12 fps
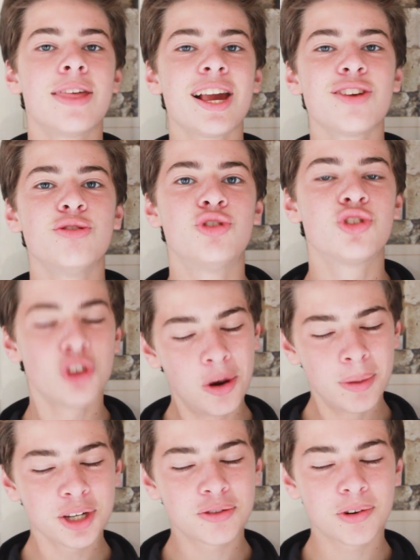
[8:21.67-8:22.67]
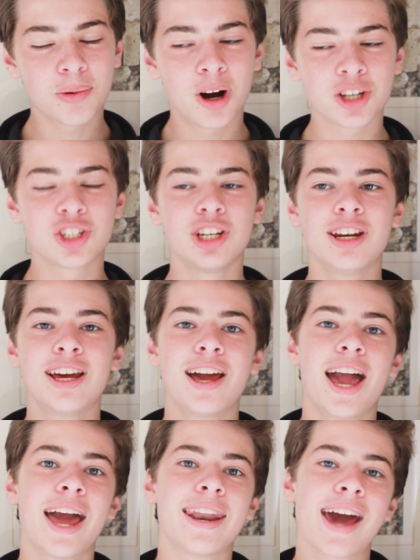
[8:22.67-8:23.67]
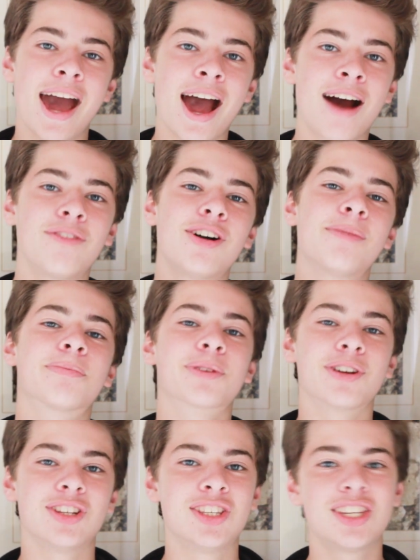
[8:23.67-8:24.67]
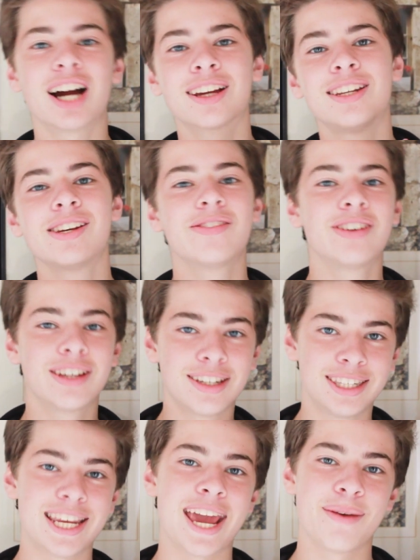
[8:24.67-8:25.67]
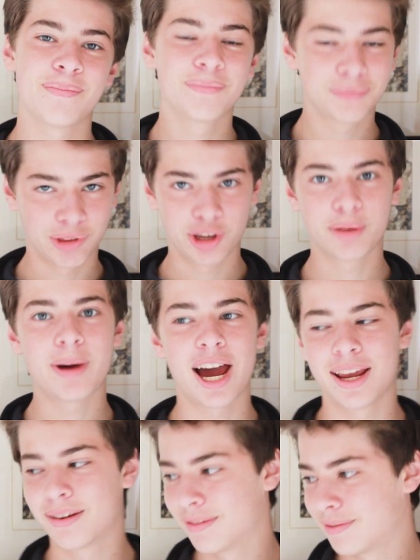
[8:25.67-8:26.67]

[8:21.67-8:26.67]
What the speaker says: Thank you so much for watching and have a productive day. Goodbye.